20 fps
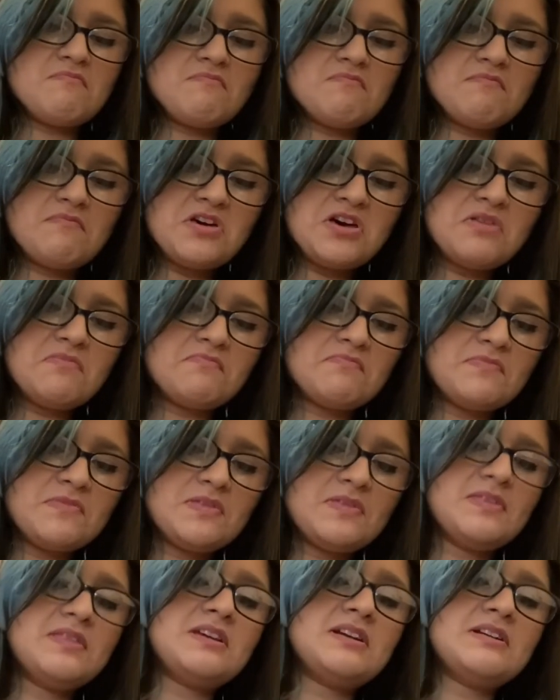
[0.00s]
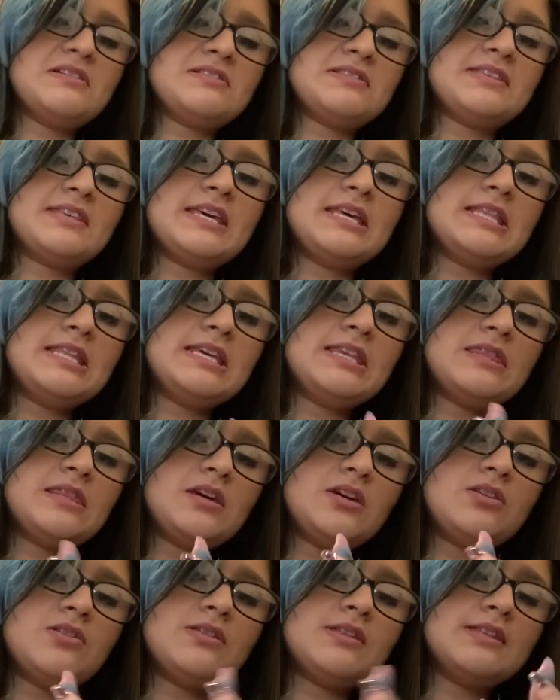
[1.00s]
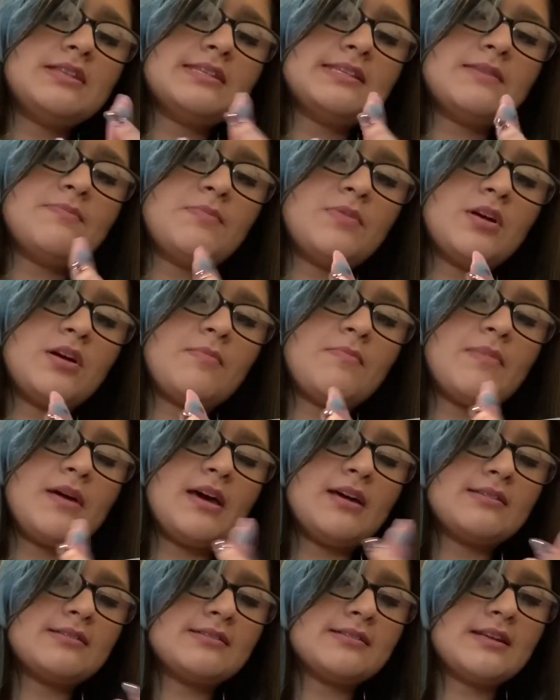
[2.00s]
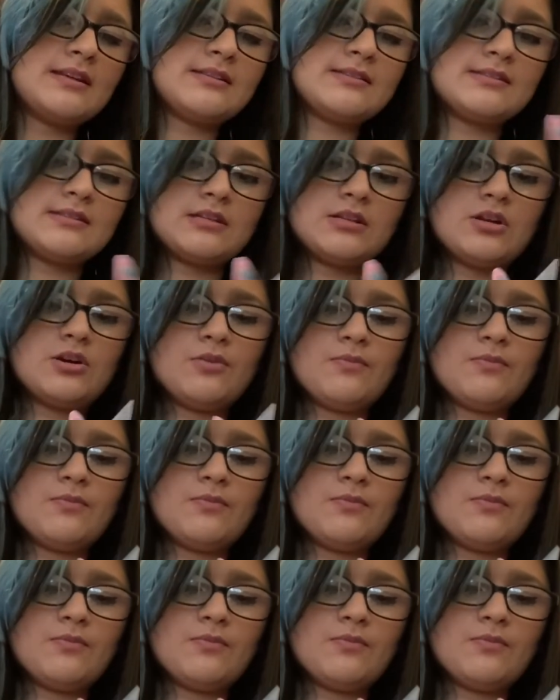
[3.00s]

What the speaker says: Oh, they're slightly thicker than Ziploc bags. Nice to know.